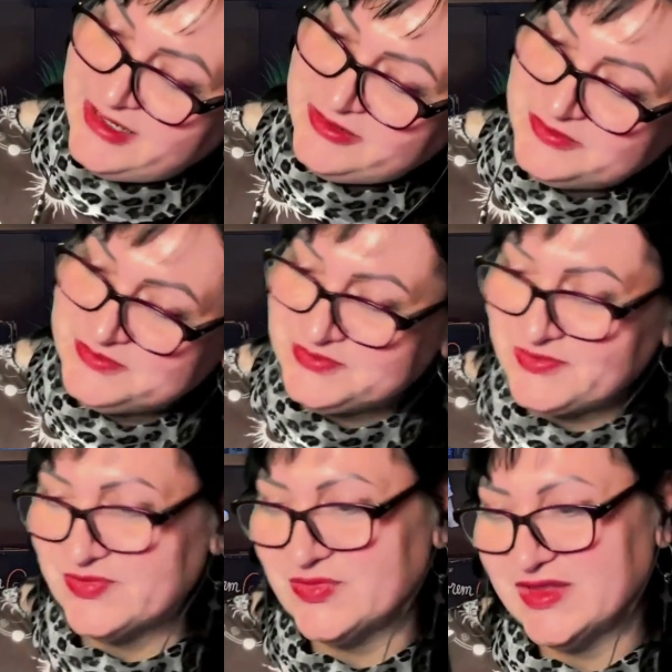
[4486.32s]
Thank you.
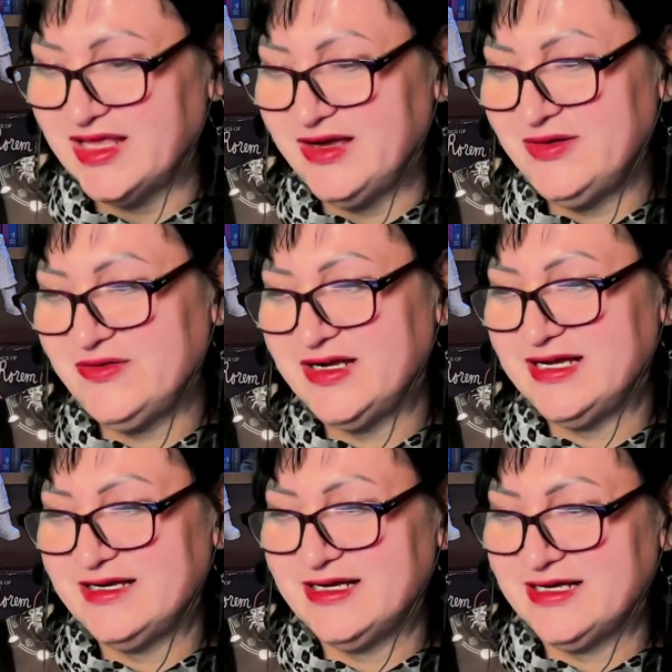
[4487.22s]
Thank you so much,
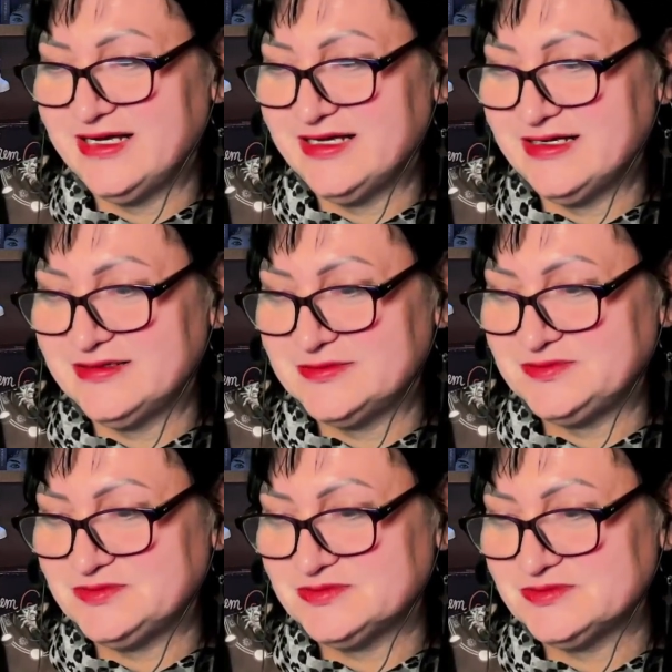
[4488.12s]
Freda. Speak to you
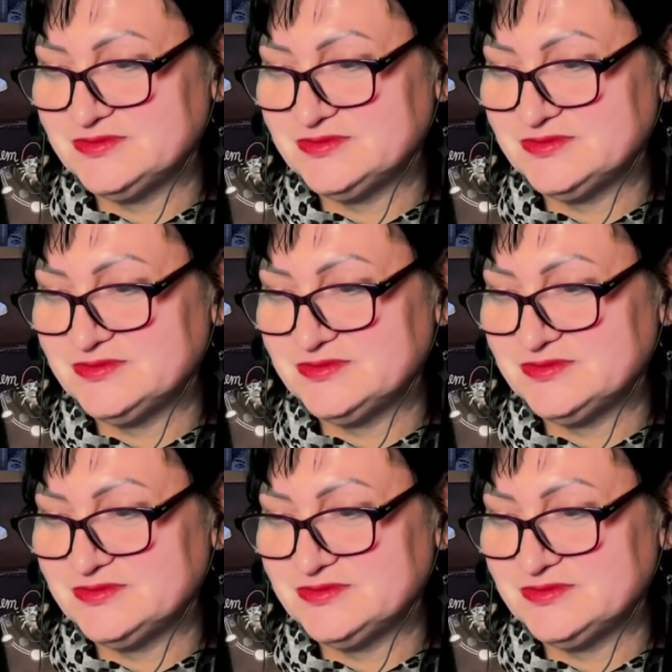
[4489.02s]
soon.